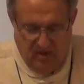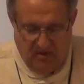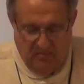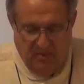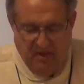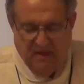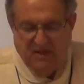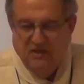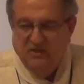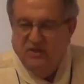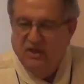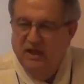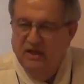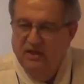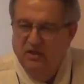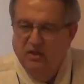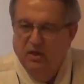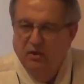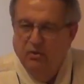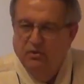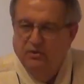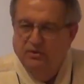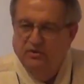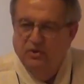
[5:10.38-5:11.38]
Because I
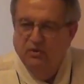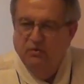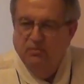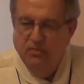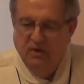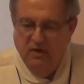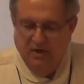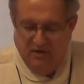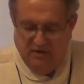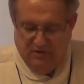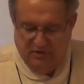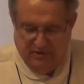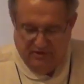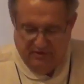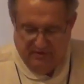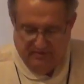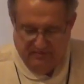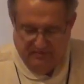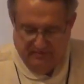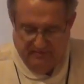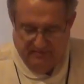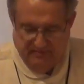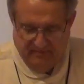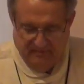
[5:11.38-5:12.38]
know so much.
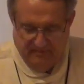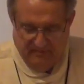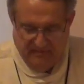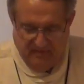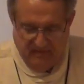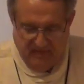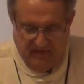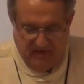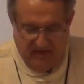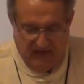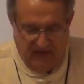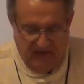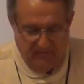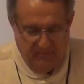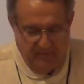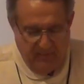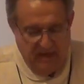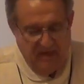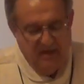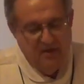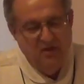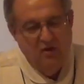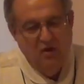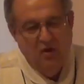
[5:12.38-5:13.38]
I've
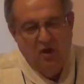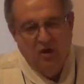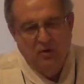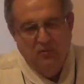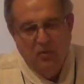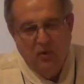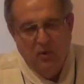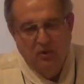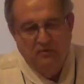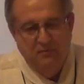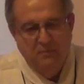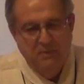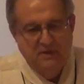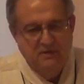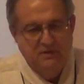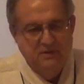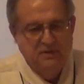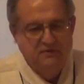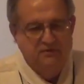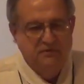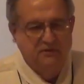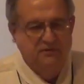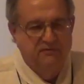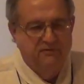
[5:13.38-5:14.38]
been in the automotive
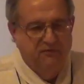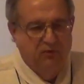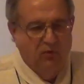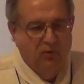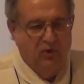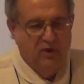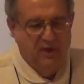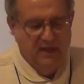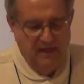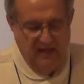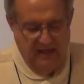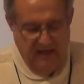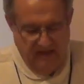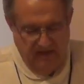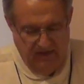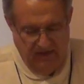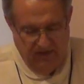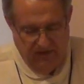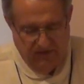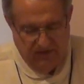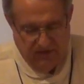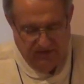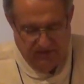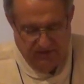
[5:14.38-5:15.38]
business for 48
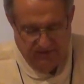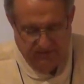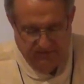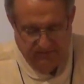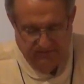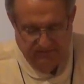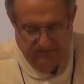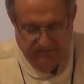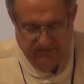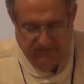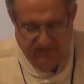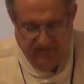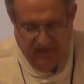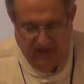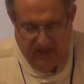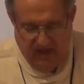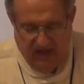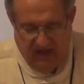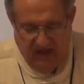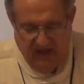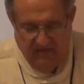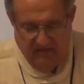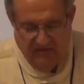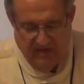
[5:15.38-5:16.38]
years.
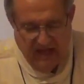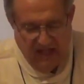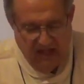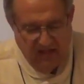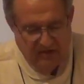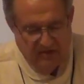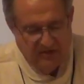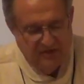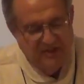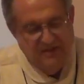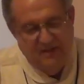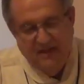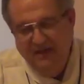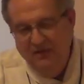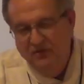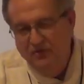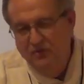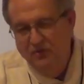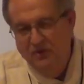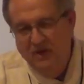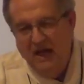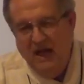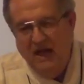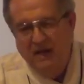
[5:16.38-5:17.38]
I have knowledge that they
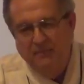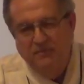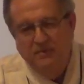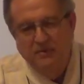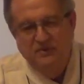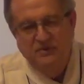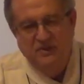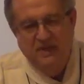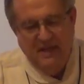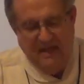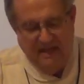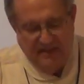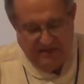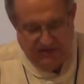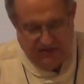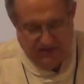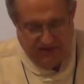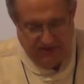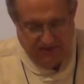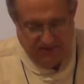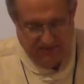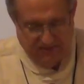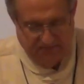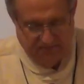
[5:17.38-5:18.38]
do not
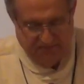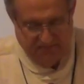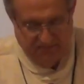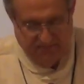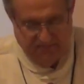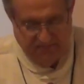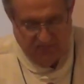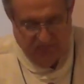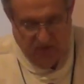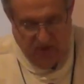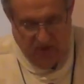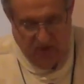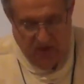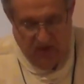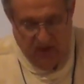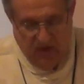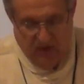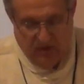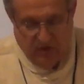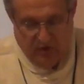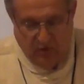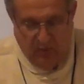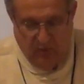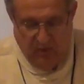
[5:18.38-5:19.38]
possess.
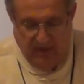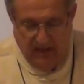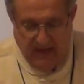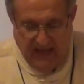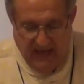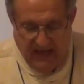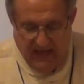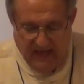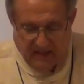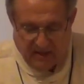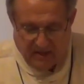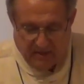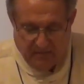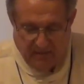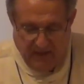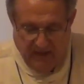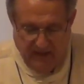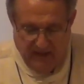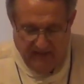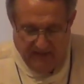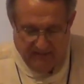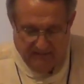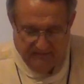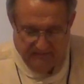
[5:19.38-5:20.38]
So when they ask
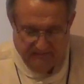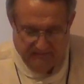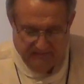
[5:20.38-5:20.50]
me